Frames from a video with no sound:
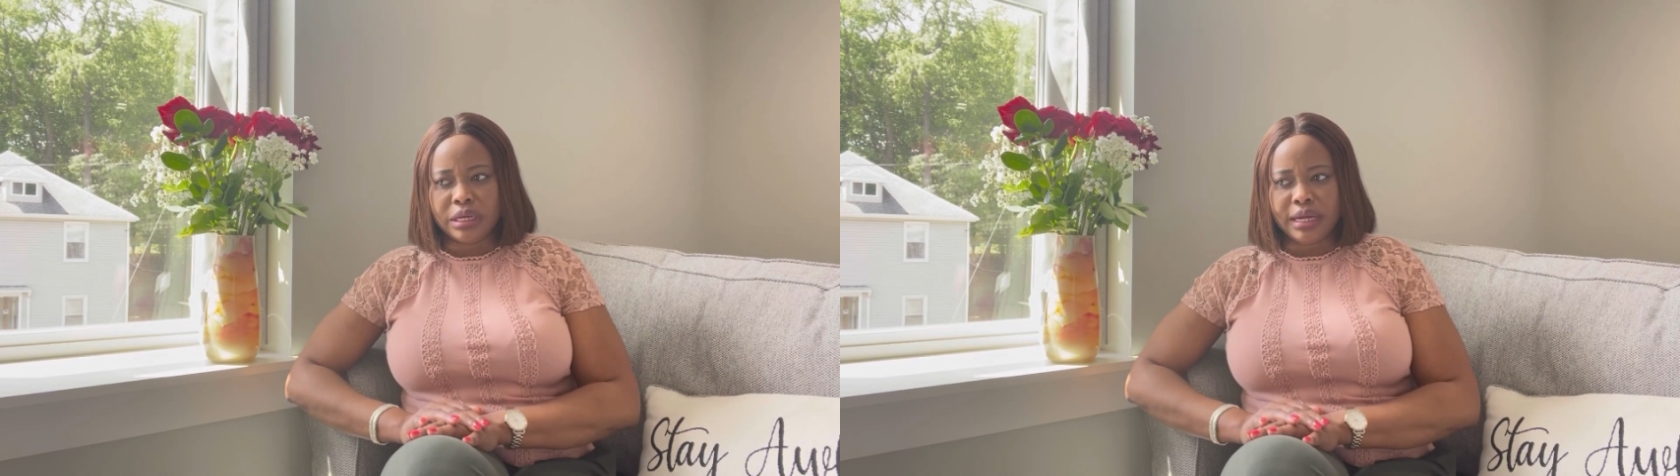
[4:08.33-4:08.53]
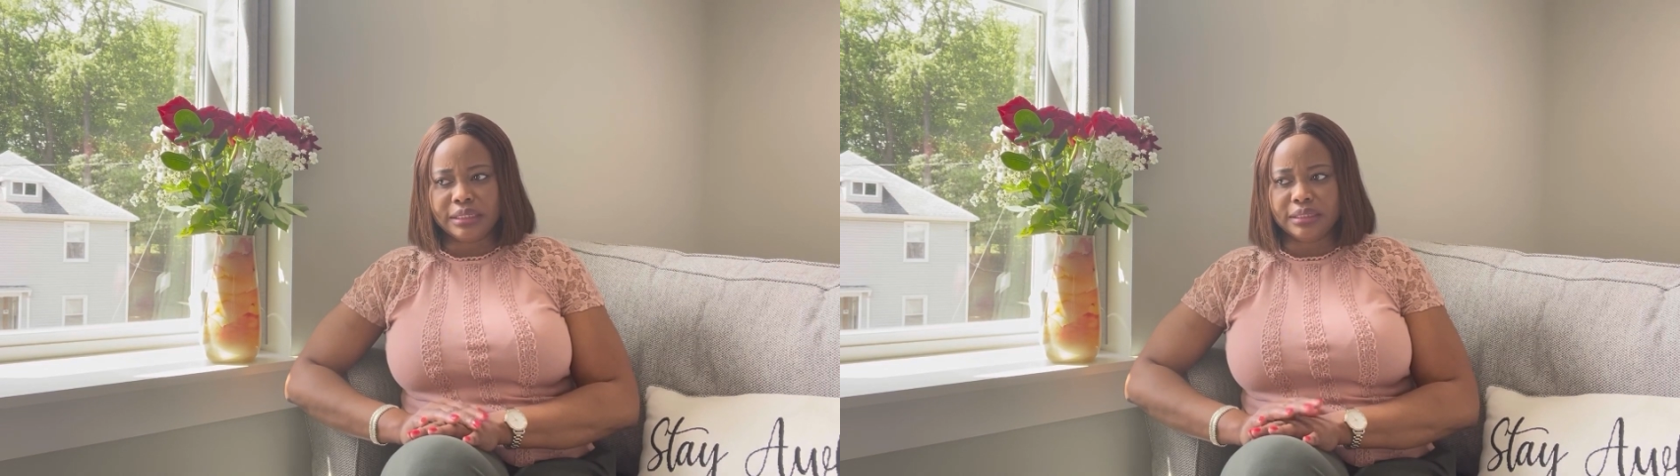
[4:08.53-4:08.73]

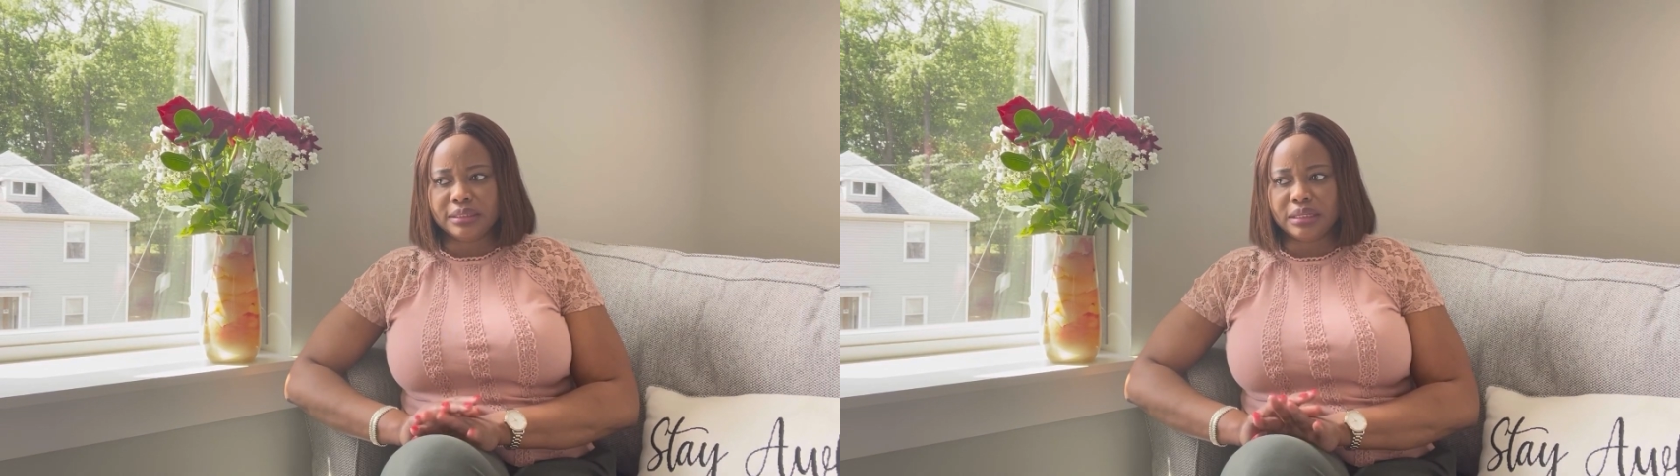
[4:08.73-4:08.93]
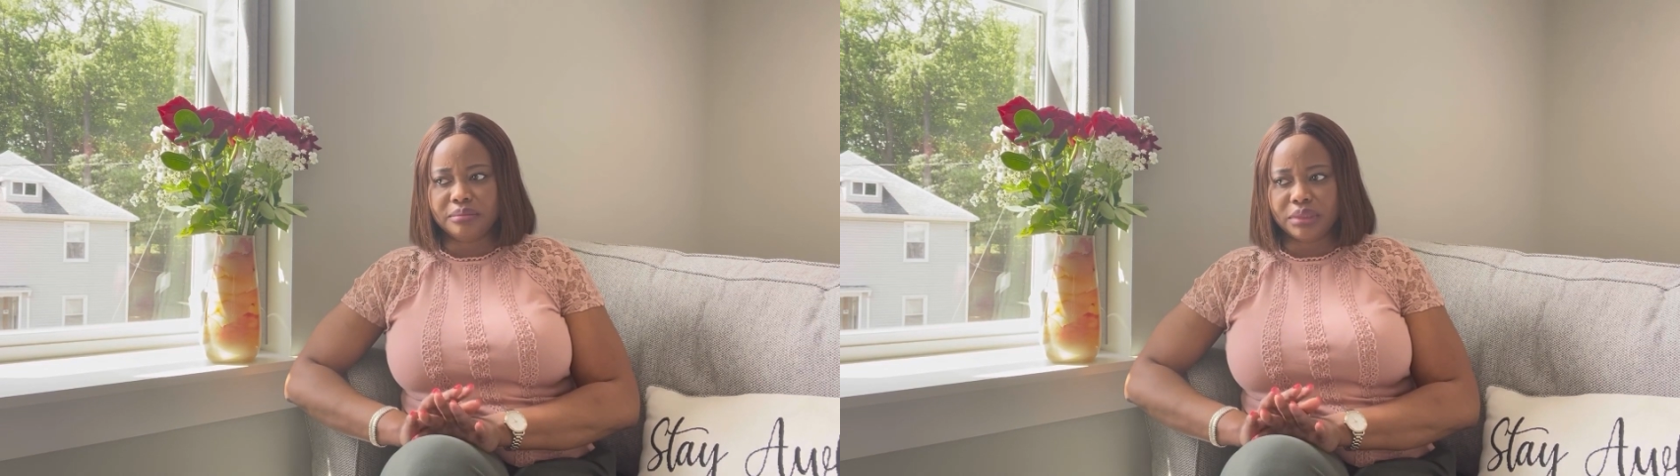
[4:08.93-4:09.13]
I said,
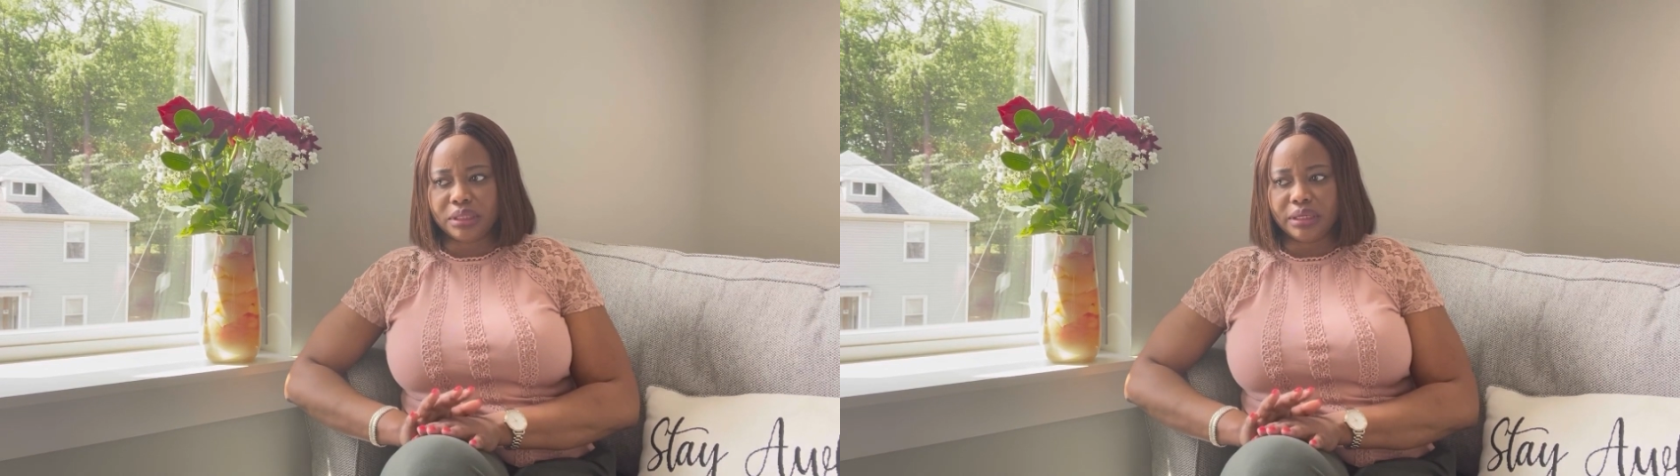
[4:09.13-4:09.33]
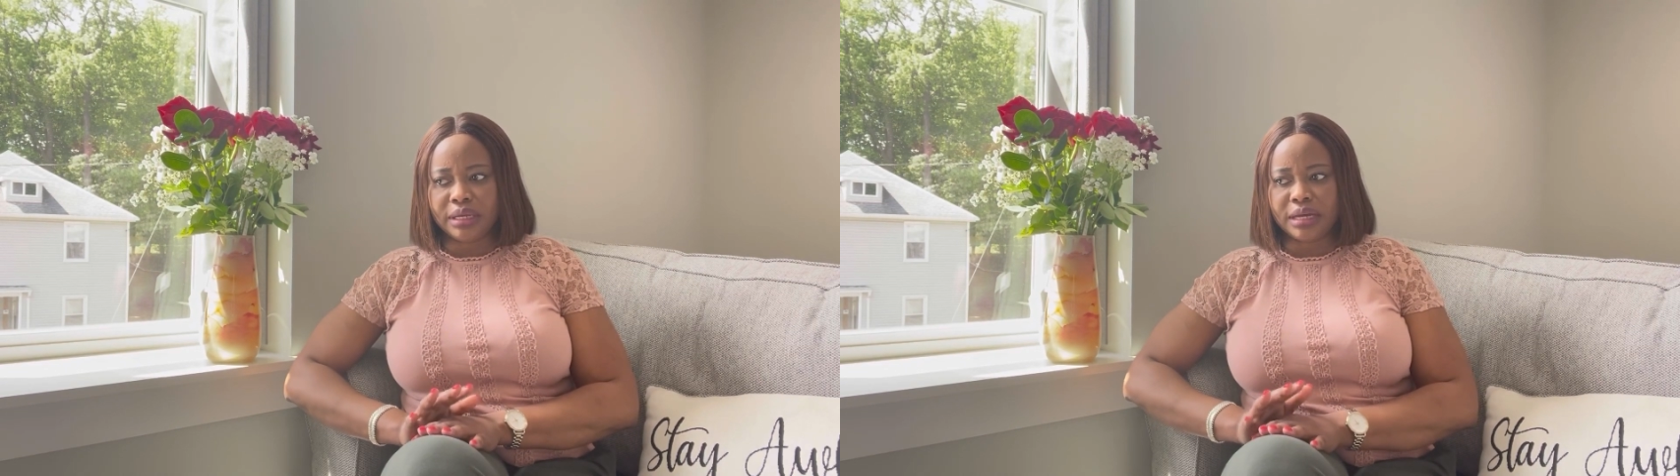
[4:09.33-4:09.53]
this same
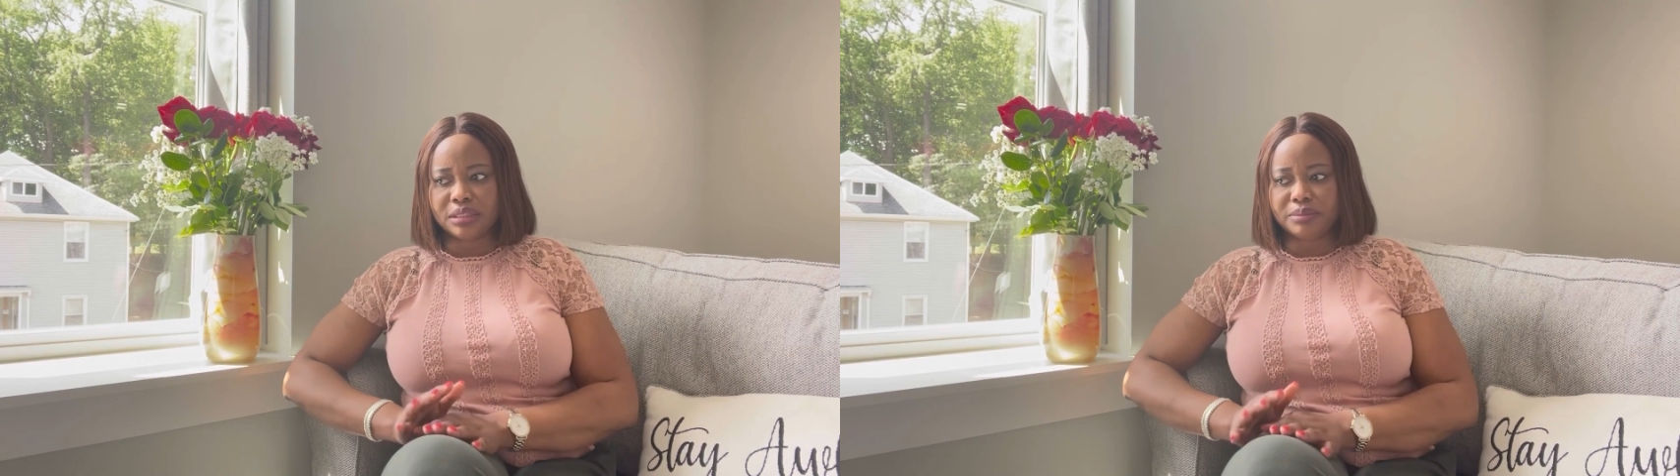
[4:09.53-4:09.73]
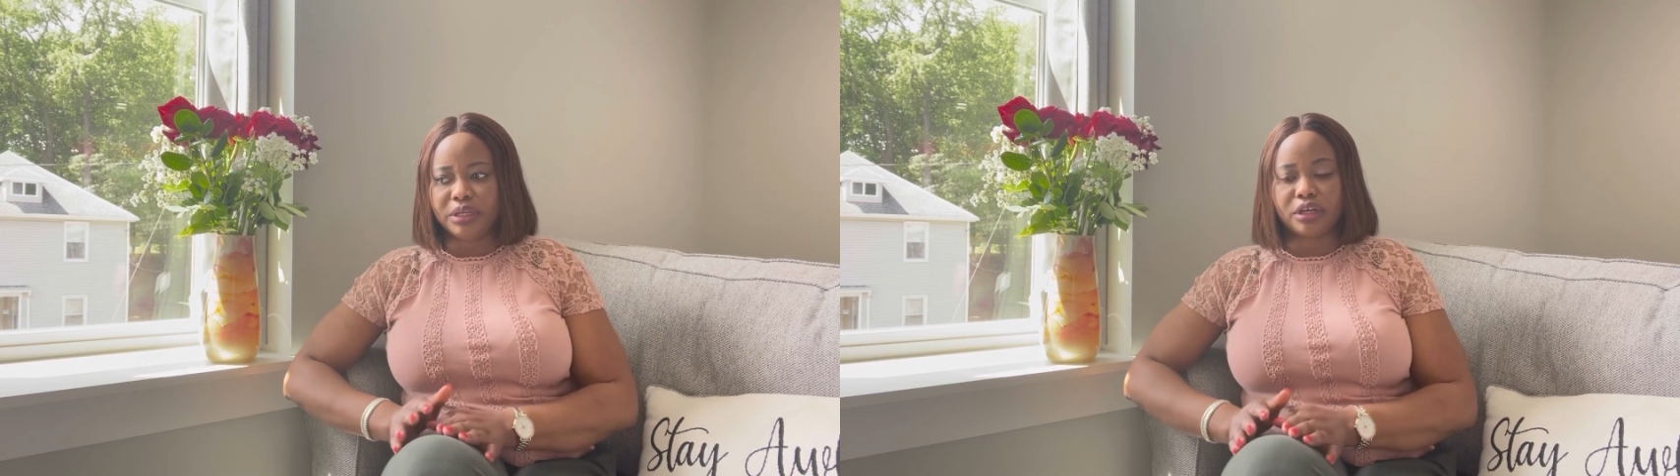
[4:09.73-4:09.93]
thing
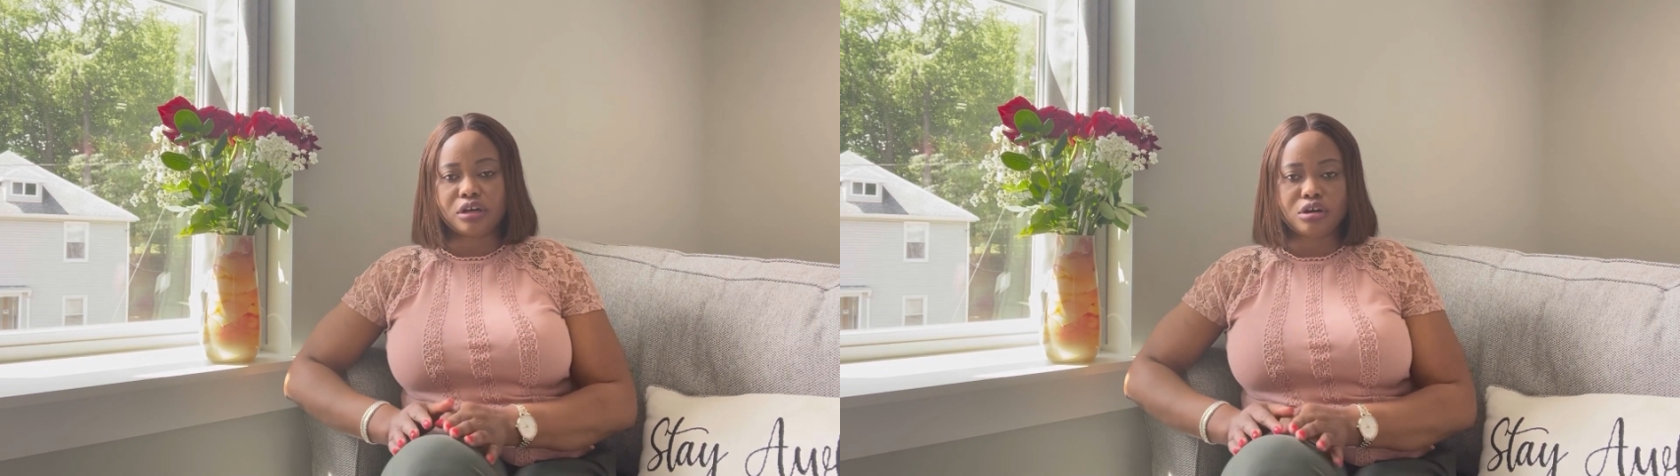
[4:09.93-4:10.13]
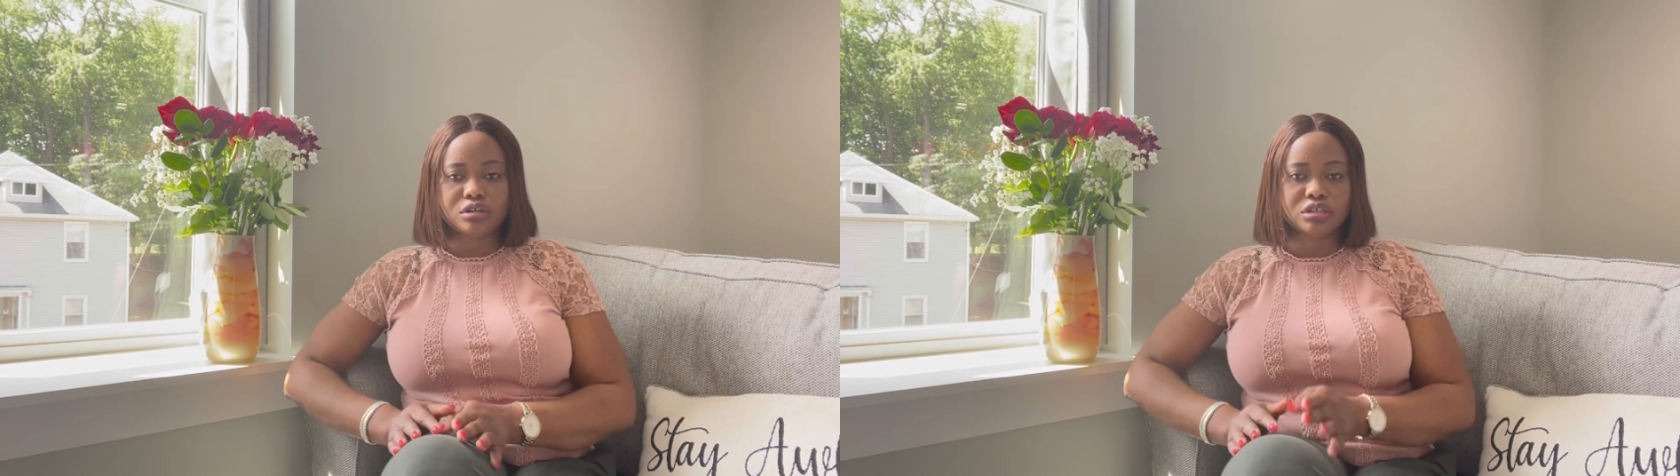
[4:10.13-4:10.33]
has been a
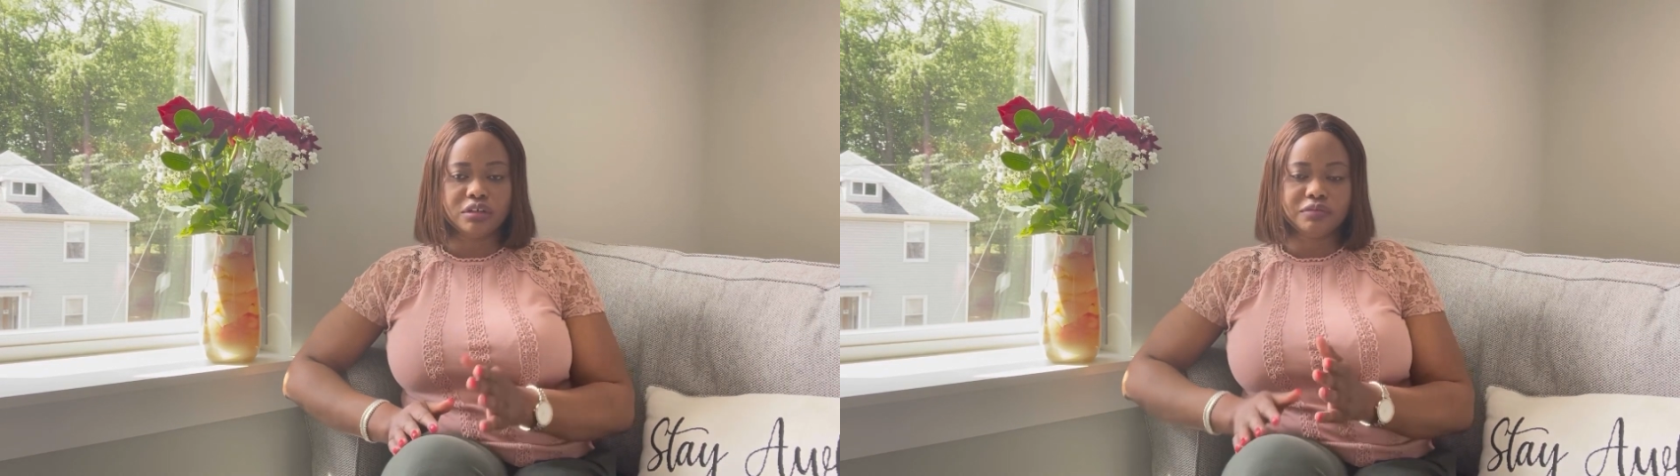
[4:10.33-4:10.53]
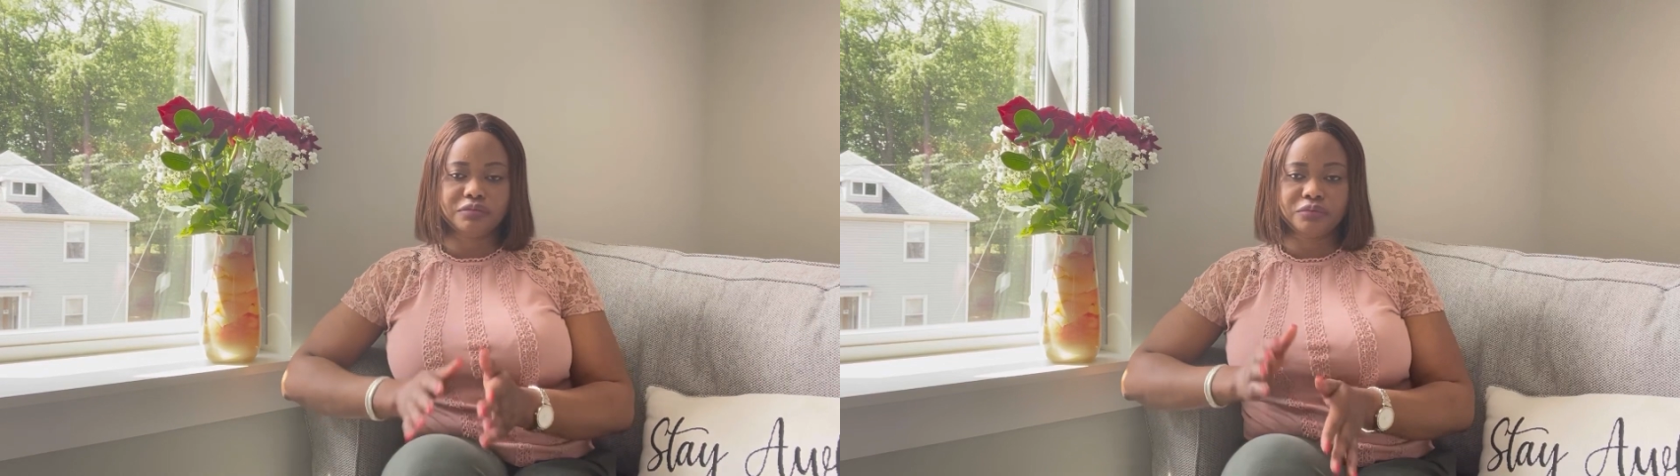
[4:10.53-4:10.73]
cause of